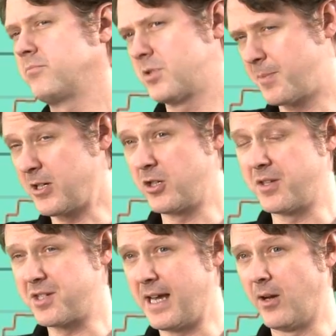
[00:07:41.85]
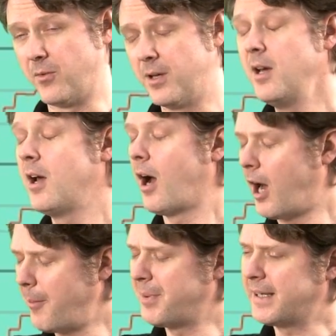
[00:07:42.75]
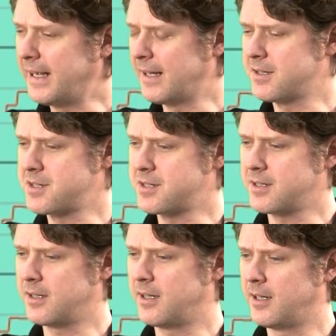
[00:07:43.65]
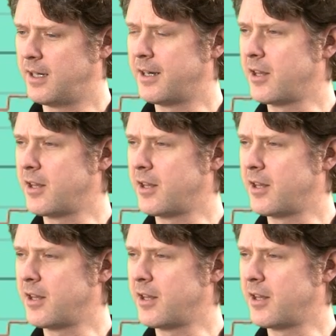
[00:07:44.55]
especially the sound, up against uh,